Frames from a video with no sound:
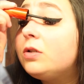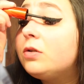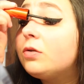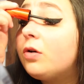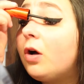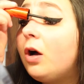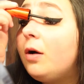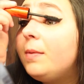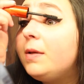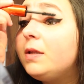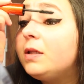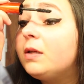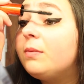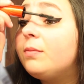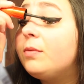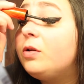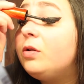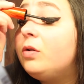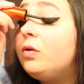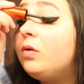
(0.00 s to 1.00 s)
So comment
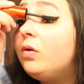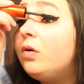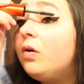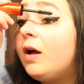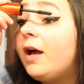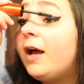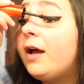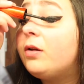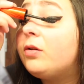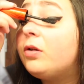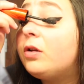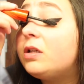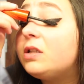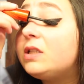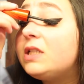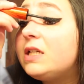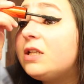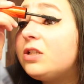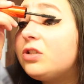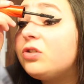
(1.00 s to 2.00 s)
down below how long
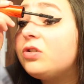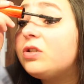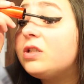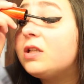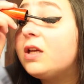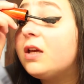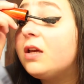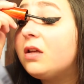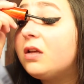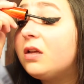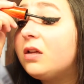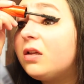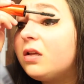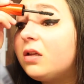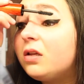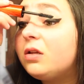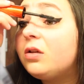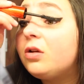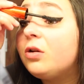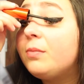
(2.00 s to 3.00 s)
it takes you to get
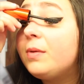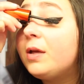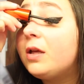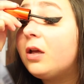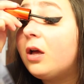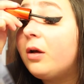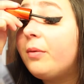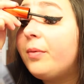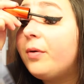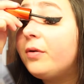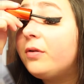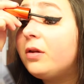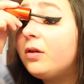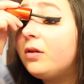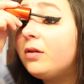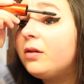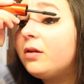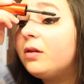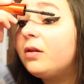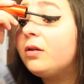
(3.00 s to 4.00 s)
your makeup on
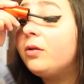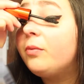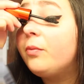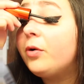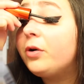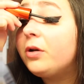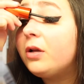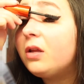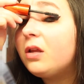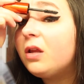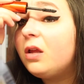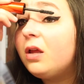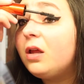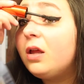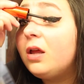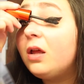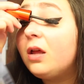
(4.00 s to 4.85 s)
in the morning.